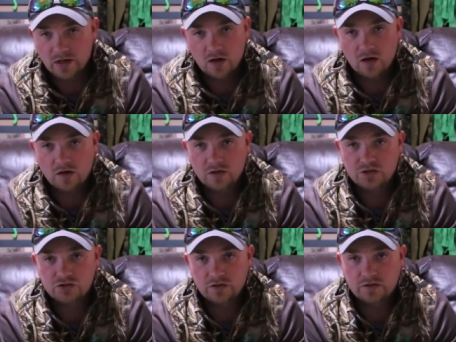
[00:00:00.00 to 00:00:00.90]
are
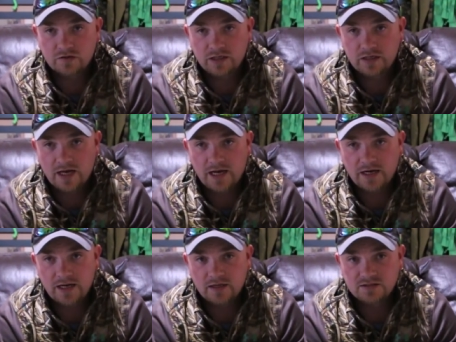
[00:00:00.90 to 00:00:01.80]
strictly at
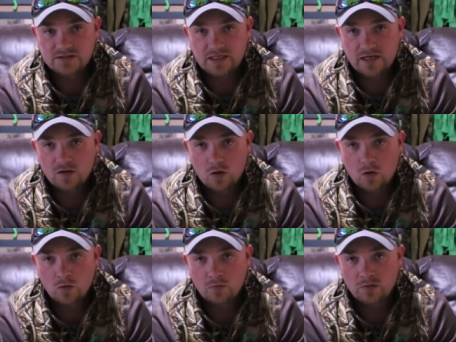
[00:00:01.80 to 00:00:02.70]
a
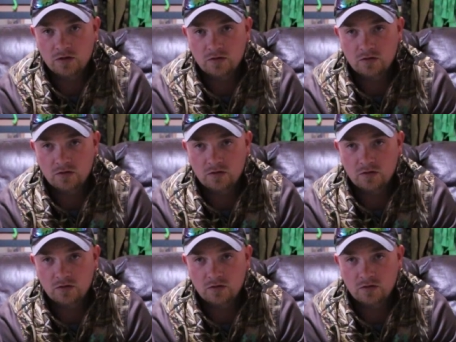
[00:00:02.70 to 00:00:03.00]
stay-at-home